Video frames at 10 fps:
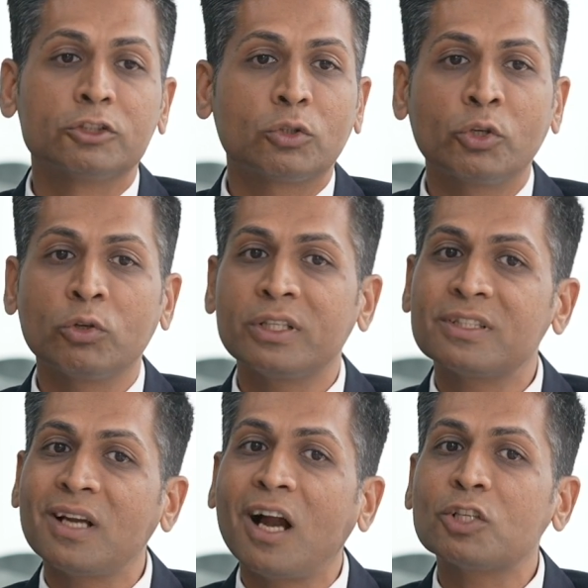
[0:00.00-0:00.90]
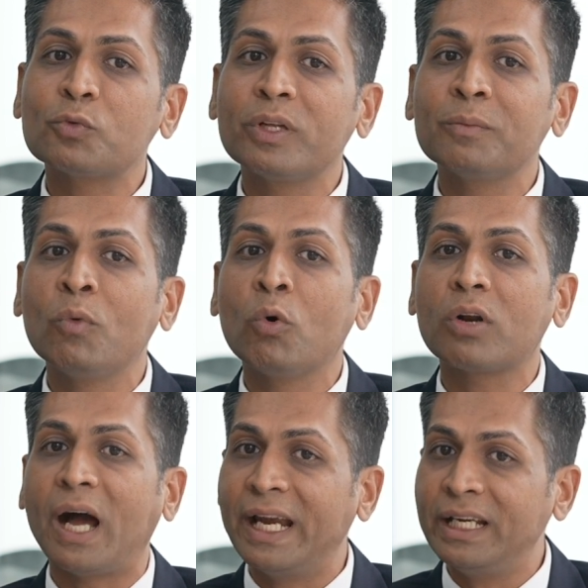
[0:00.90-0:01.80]
So it starts with
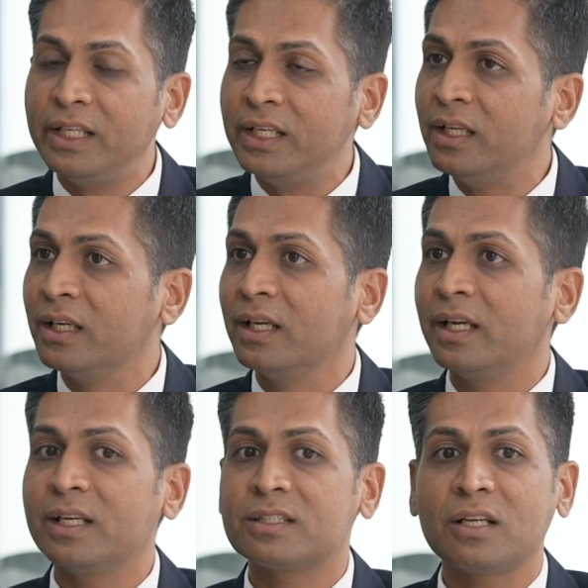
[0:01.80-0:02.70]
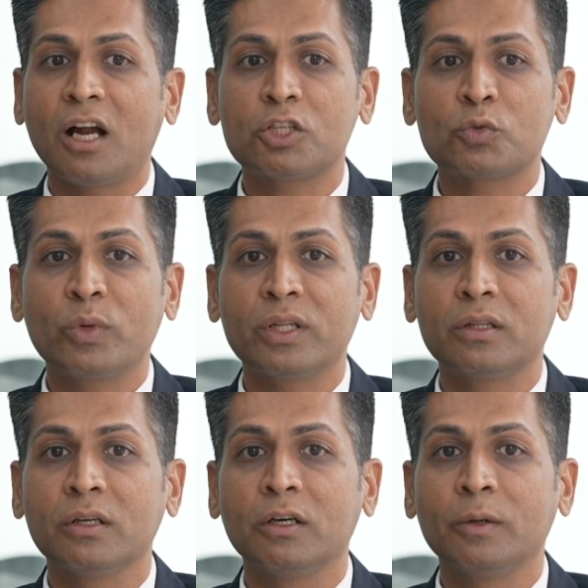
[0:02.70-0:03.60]
more IT, it starts with